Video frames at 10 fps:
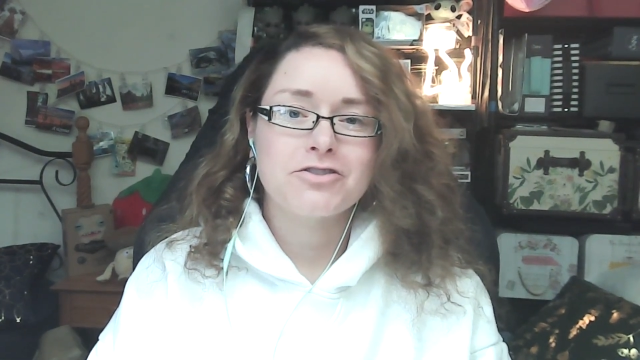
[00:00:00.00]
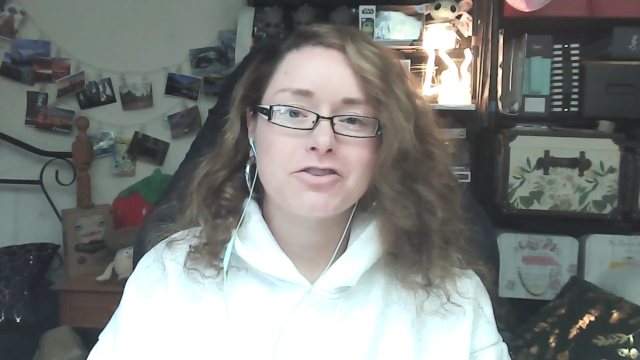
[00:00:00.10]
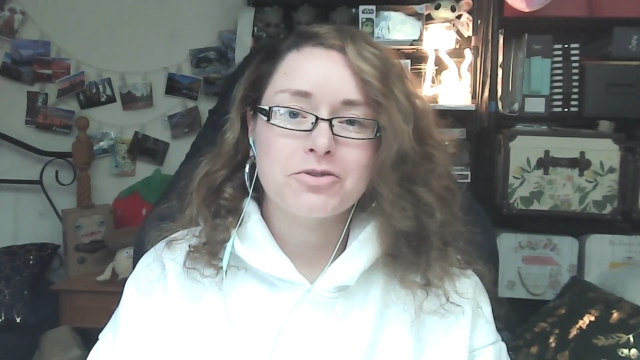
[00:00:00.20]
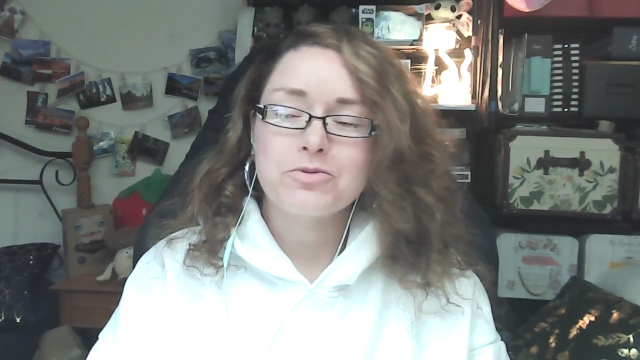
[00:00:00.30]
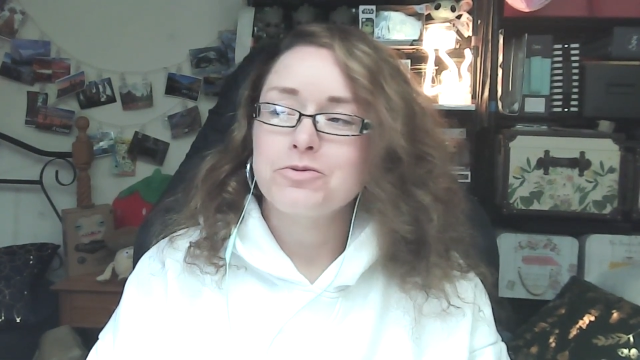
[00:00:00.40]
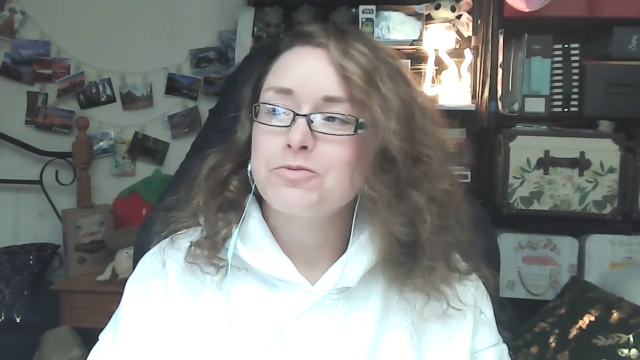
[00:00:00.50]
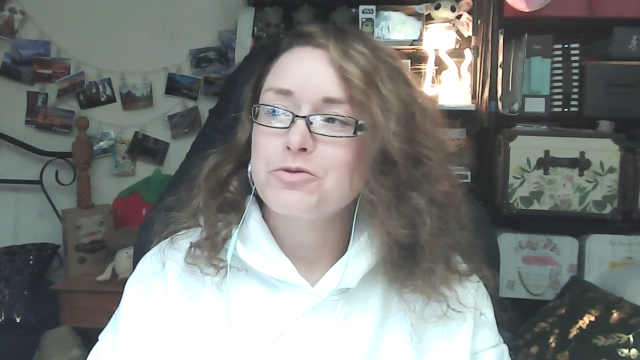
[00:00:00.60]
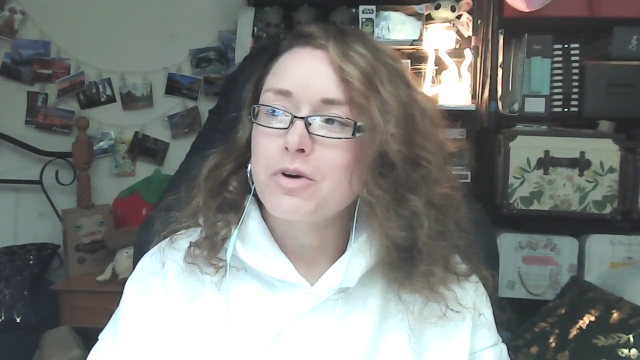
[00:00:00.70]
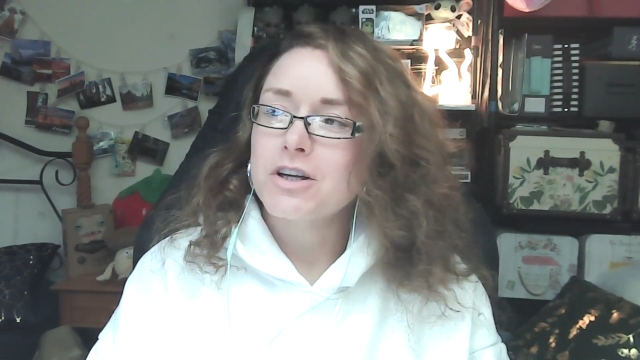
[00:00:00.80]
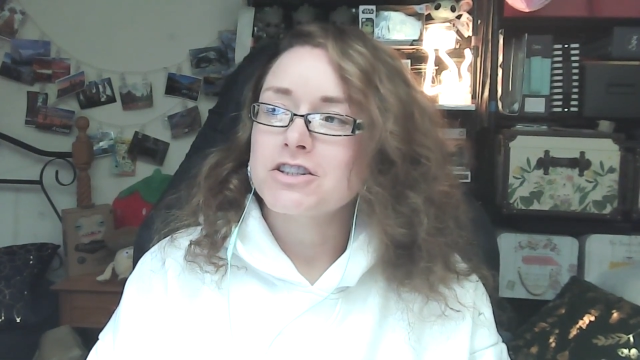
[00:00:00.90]
Today we will
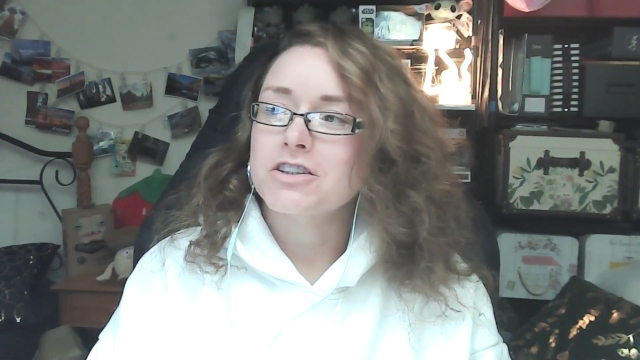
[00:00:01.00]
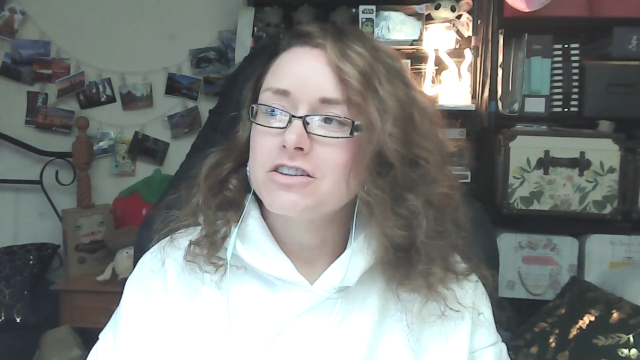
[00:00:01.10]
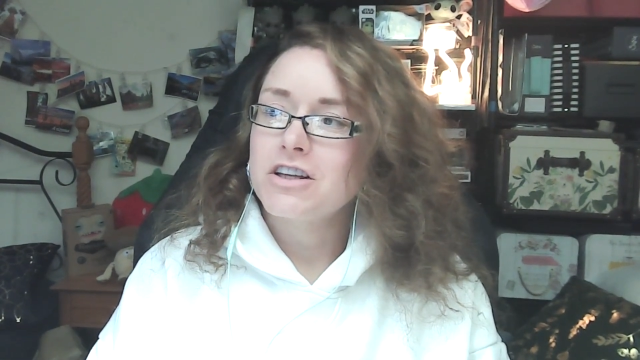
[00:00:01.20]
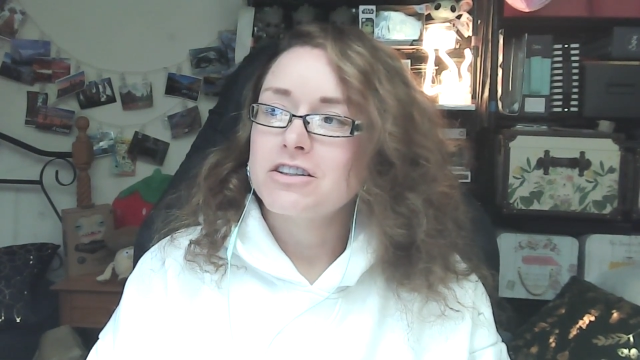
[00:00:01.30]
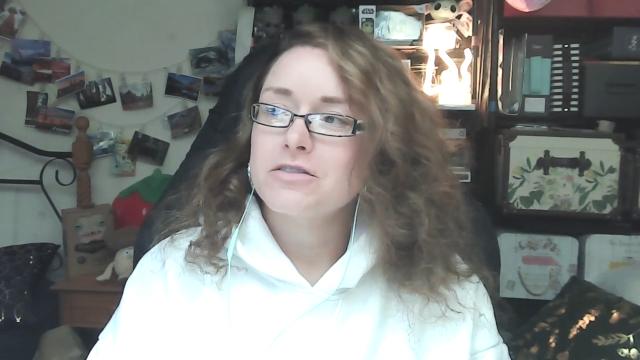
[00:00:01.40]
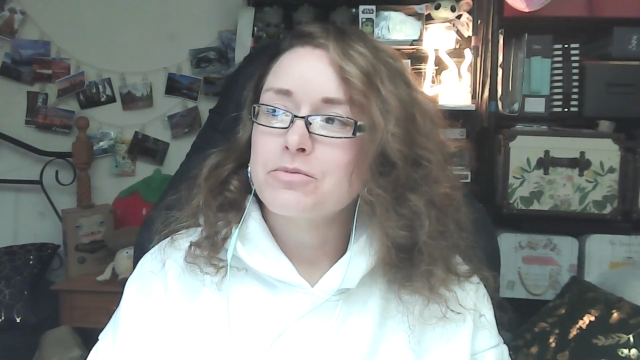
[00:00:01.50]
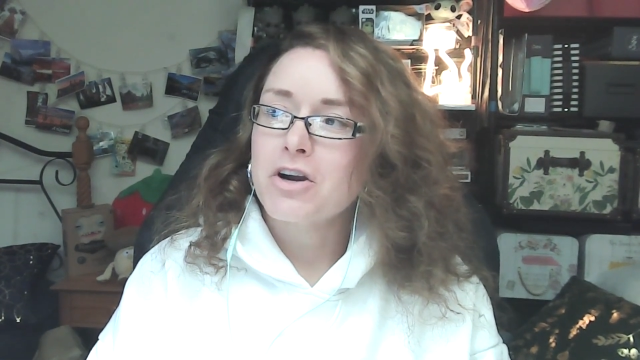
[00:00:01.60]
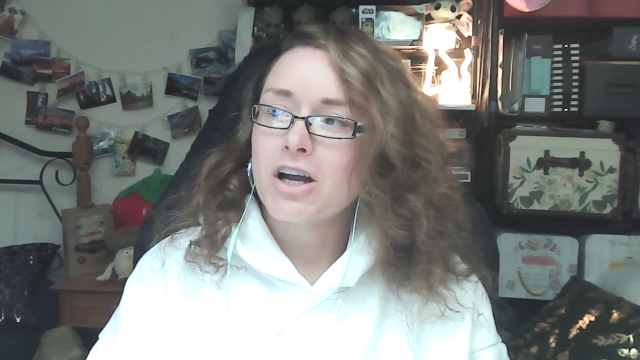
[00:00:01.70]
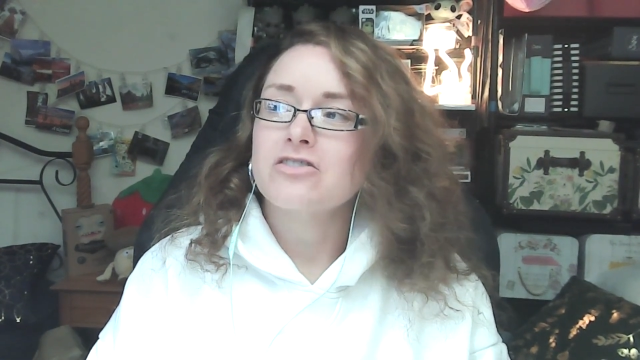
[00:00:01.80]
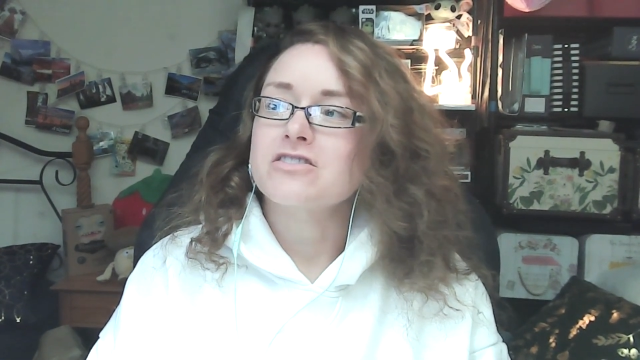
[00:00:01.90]
be watching Native
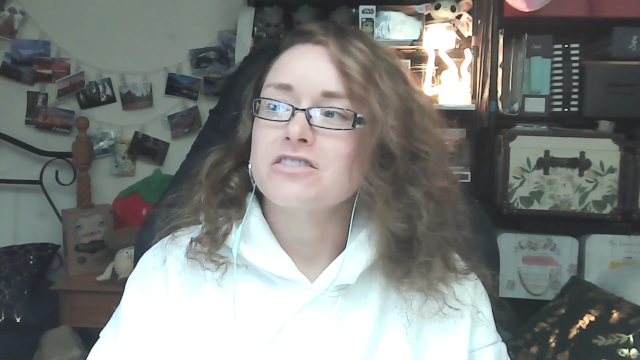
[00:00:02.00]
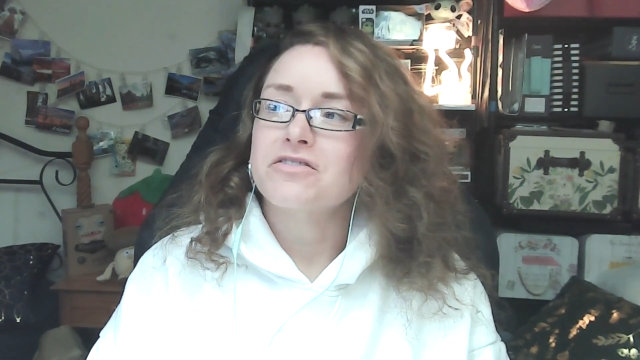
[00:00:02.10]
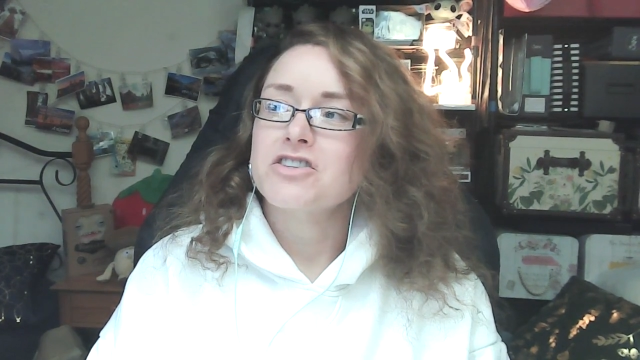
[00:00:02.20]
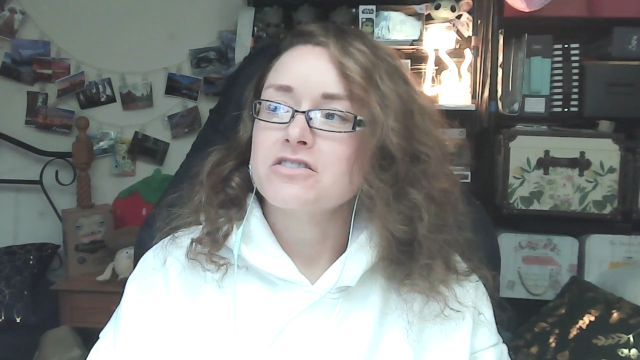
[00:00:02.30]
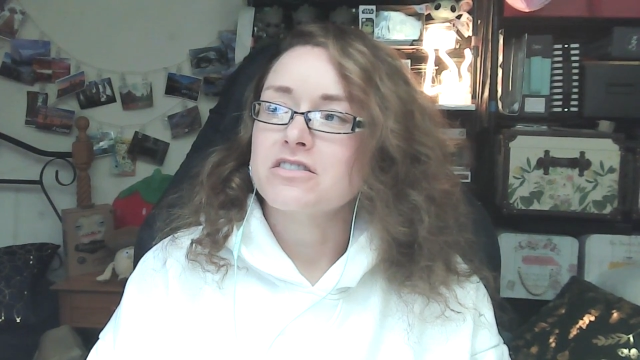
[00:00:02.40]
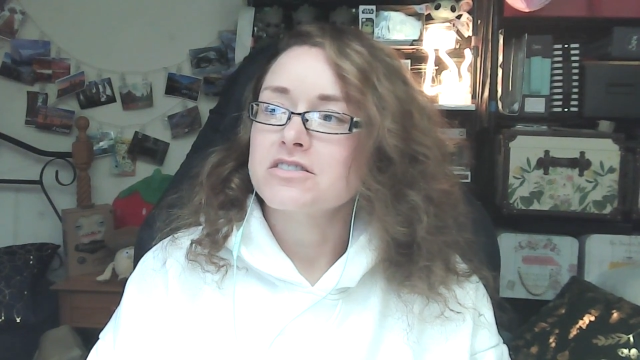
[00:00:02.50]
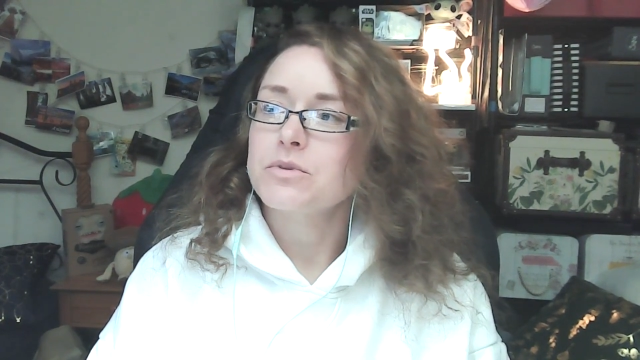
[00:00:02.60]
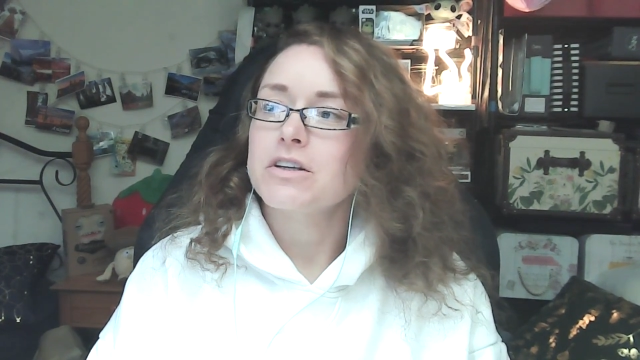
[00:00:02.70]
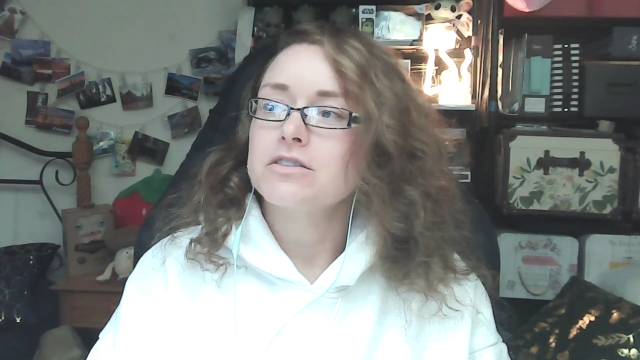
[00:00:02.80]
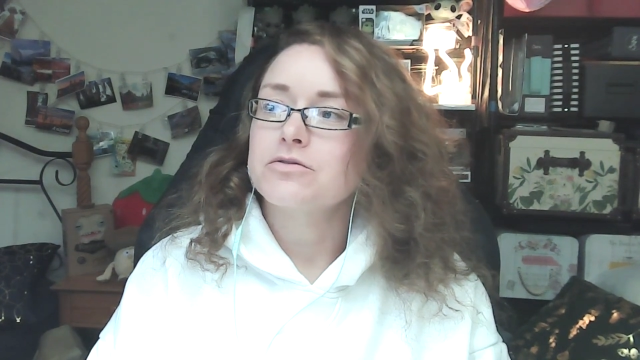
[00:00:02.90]
American Reservations
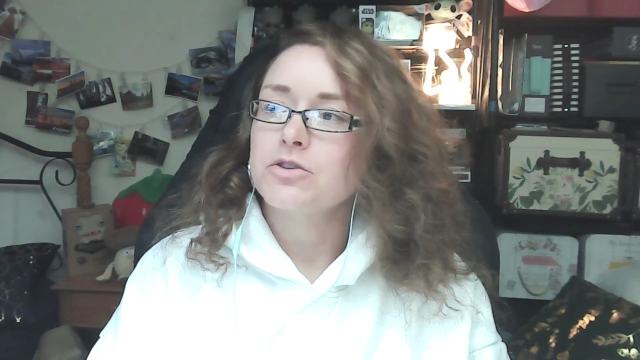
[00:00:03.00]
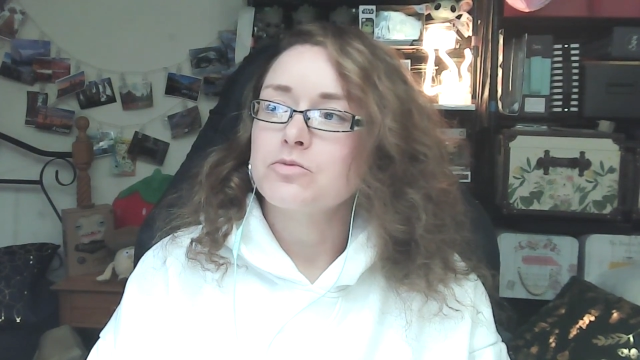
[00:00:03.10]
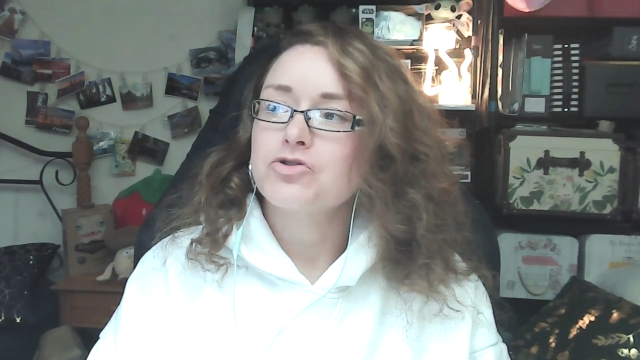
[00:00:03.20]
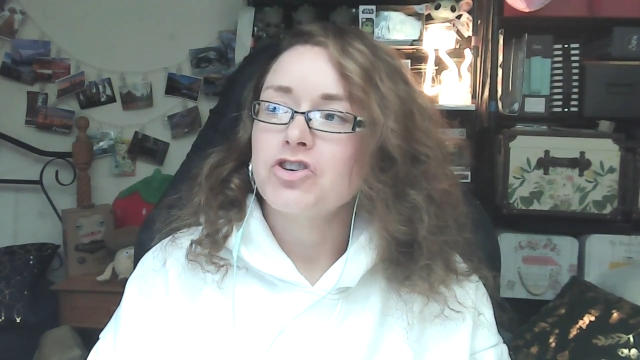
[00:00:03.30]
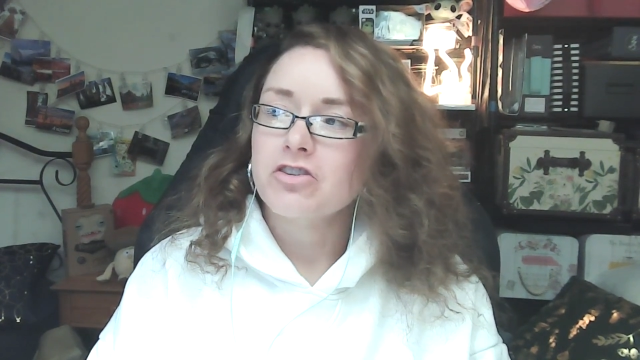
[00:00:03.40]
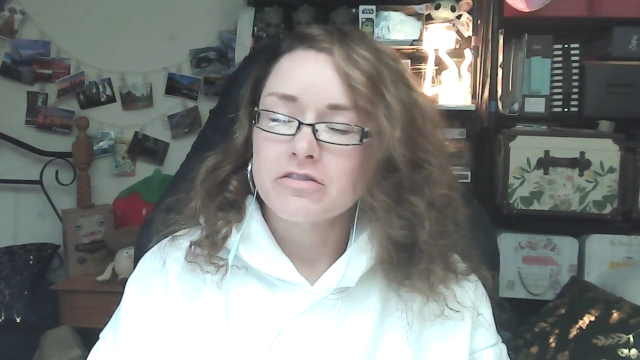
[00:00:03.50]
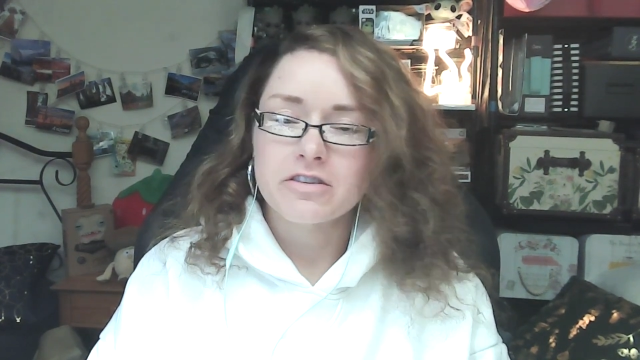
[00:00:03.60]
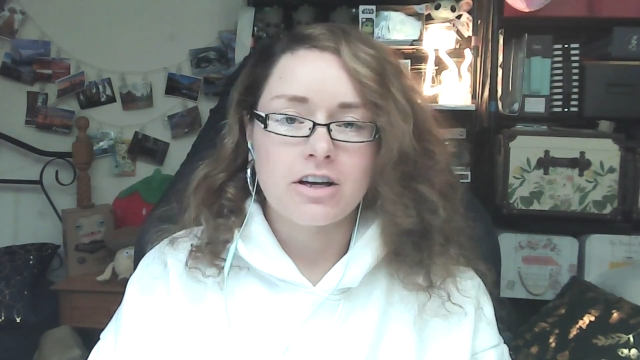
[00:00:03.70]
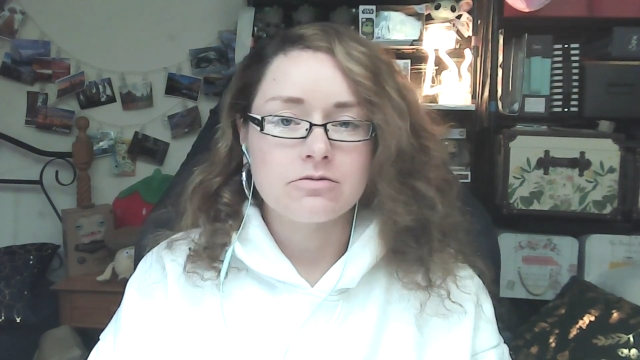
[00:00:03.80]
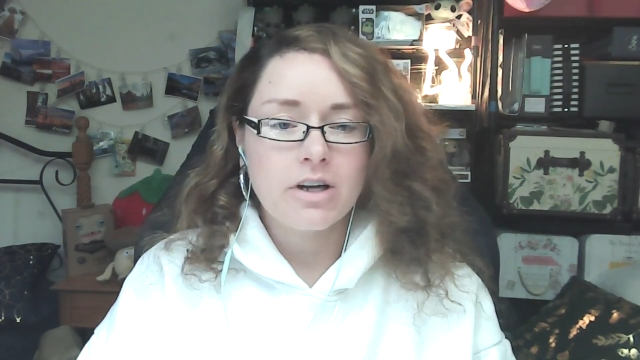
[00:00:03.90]
Explained from
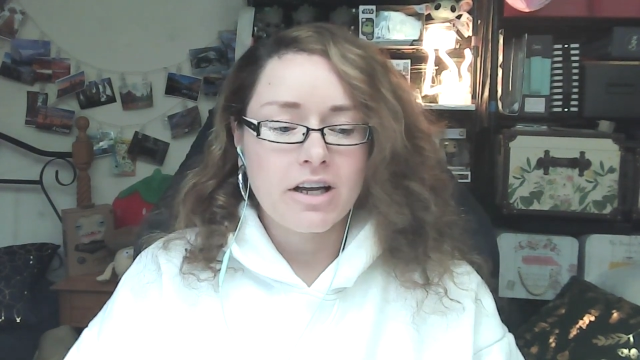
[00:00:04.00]
Geography Now.